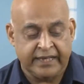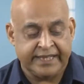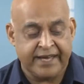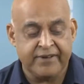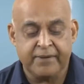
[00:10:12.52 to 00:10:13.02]

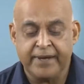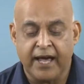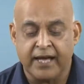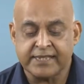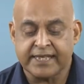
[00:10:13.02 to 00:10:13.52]
they will be
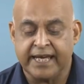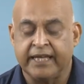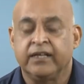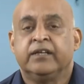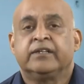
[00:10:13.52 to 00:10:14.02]

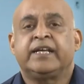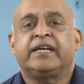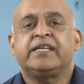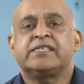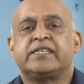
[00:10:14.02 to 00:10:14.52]
asking,
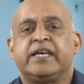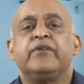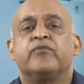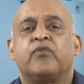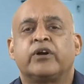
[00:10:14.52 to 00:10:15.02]
that is
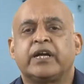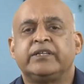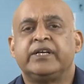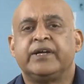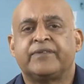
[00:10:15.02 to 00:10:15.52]
the what are
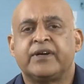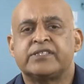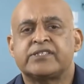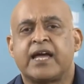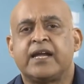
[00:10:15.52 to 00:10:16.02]
the
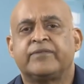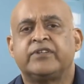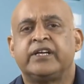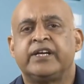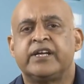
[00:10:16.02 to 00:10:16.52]
different style of
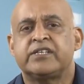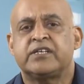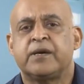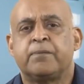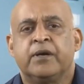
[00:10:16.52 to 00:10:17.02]
the
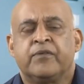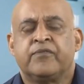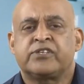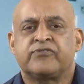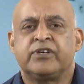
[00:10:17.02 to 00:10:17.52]
leadership
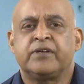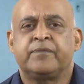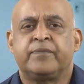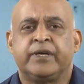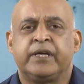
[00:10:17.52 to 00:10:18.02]
which will
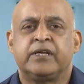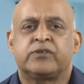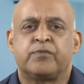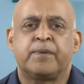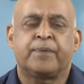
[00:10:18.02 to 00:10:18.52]
be
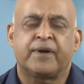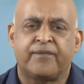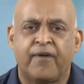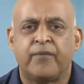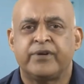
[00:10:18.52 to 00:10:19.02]
to be
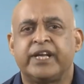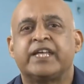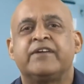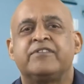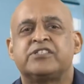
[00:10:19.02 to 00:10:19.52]
performed in a
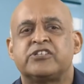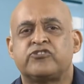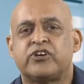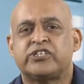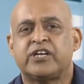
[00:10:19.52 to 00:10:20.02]
given
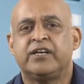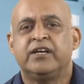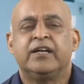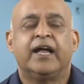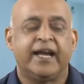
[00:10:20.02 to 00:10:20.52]
situation,